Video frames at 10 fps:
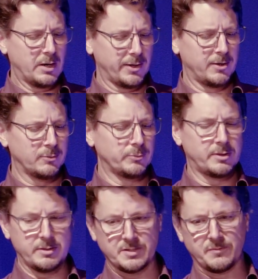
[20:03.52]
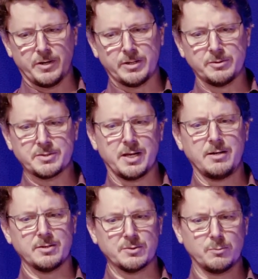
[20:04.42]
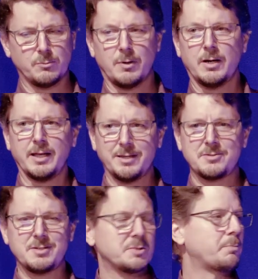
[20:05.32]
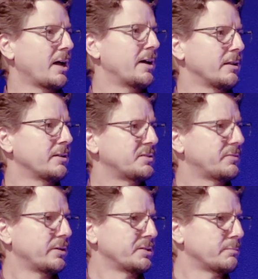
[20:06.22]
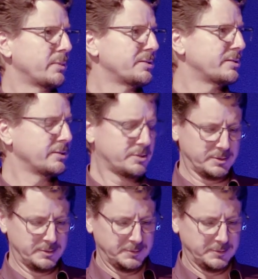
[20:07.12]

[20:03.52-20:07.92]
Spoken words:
going on with this final sentence? Why is this part of this first message?